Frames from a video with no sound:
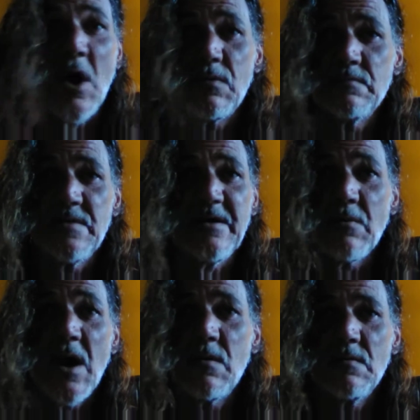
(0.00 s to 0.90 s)
It
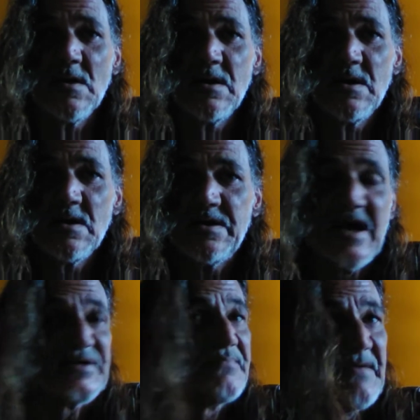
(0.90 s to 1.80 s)
won't. Not to
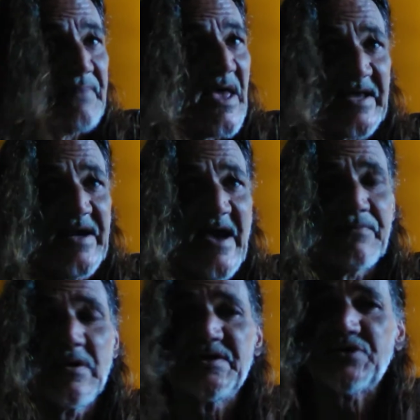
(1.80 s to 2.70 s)
people I can halfway
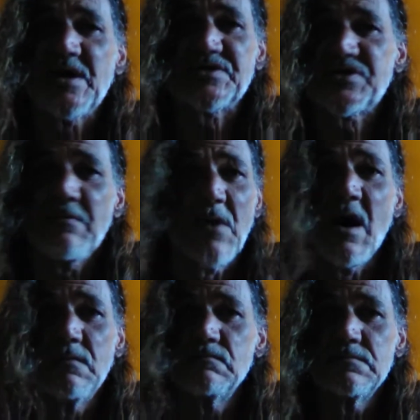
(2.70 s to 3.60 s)
trust. It won't.
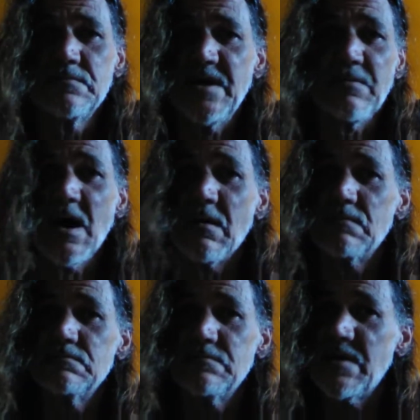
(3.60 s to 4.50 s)
It won't.
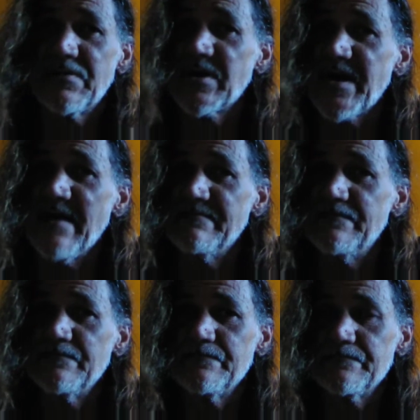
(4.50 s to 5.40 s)
Ever again.
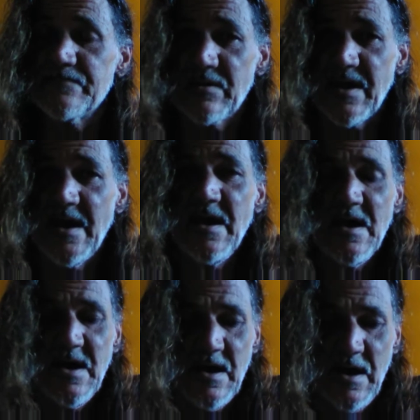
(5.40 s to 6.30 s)
Okay?
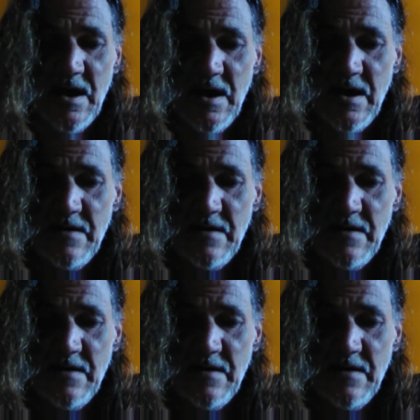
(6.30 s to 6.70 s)
Now,